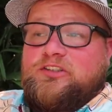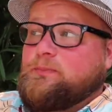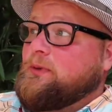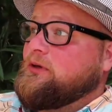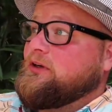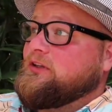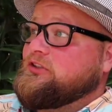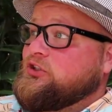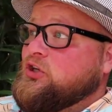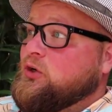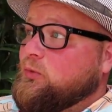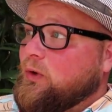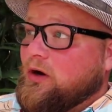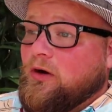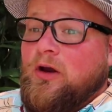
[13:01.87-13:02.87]
experience too,
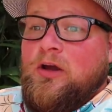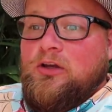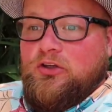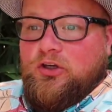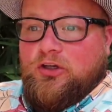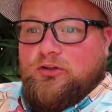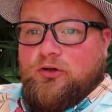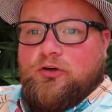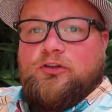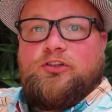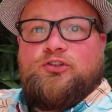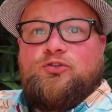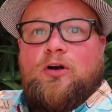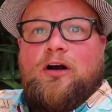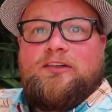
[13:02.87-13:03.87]
where you can learn to
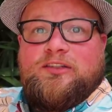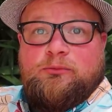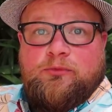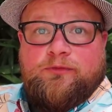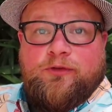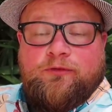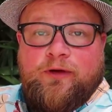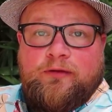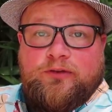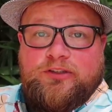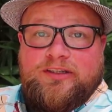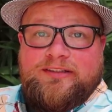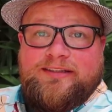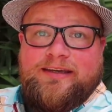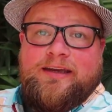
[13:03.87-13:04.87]
draw some of your favorite
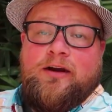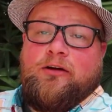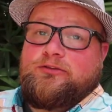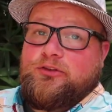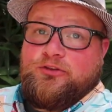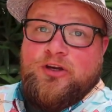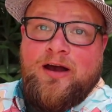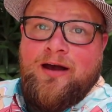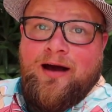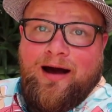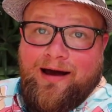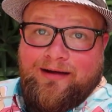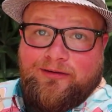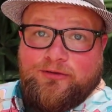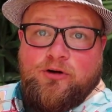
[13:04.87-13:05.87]
Disney characters.
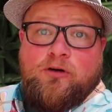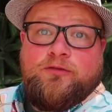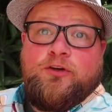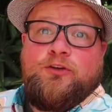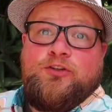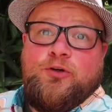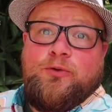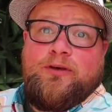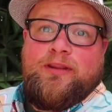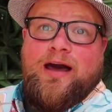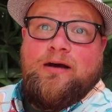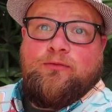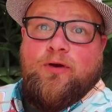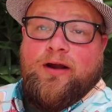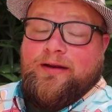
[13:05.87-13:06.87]
I don't know if they're doing
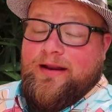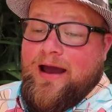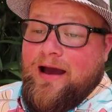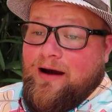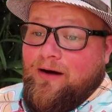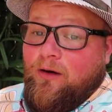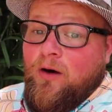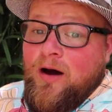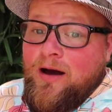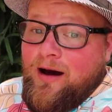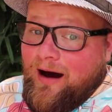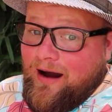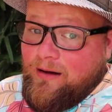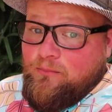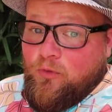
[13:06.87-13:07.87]
that right now.
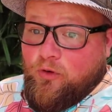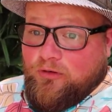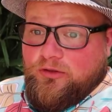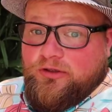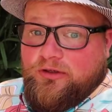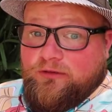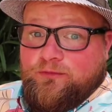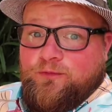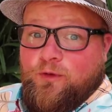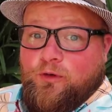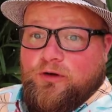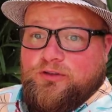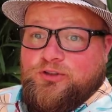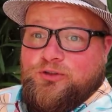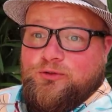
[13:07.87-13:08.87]
I'm more looking
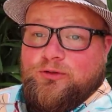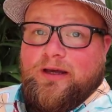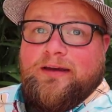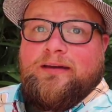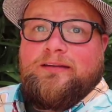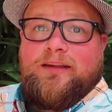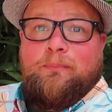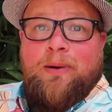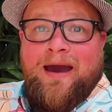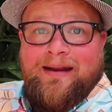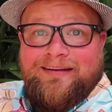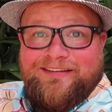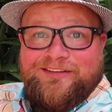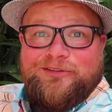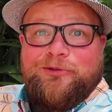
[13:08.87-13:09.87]
forward to like the
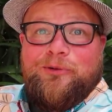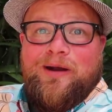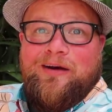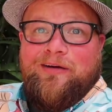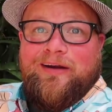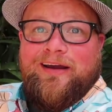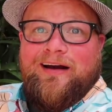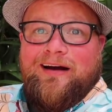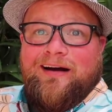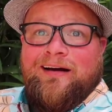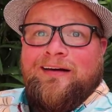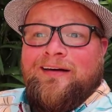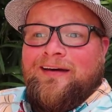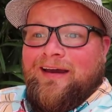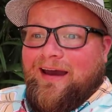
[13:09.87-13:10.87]
petting zoo area
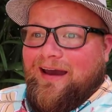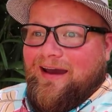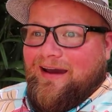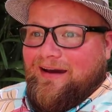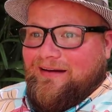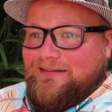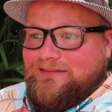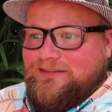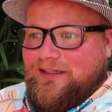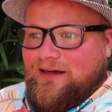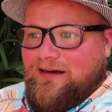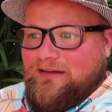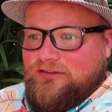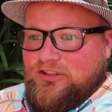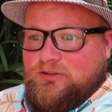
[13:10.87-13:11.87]
and
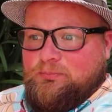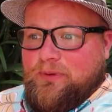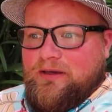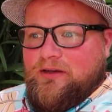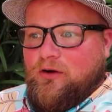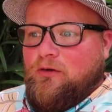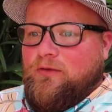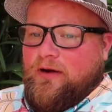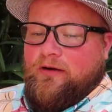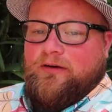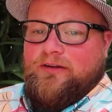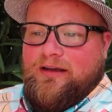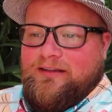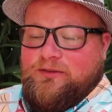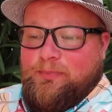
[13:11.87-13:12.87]
uh, just being over
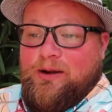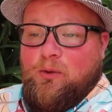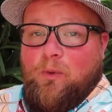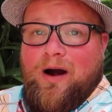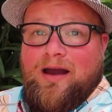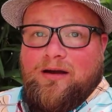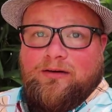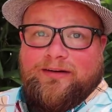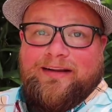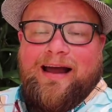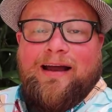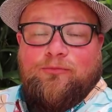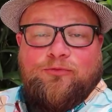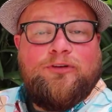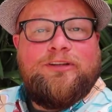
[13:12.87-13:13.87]
here. It's been a while and
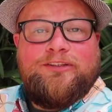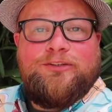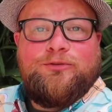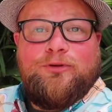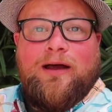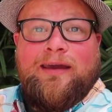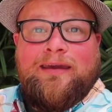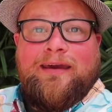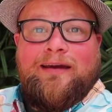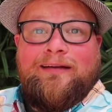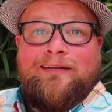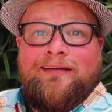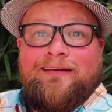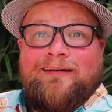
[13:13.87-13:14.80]
I really do like it.